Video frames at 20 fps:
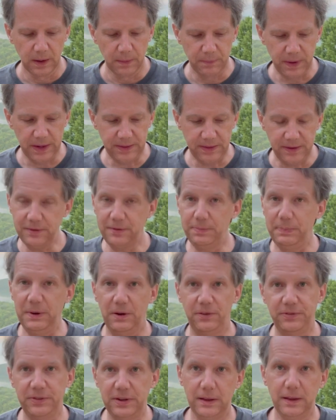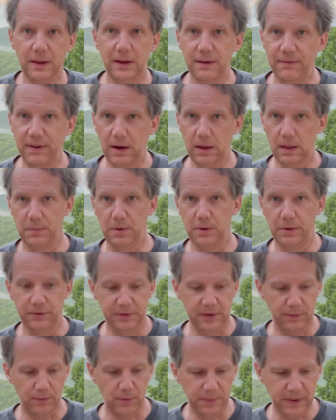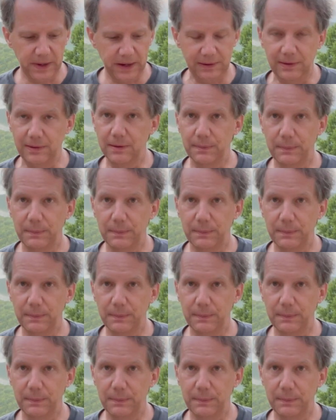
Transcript: But this beer is suddenly available in several places.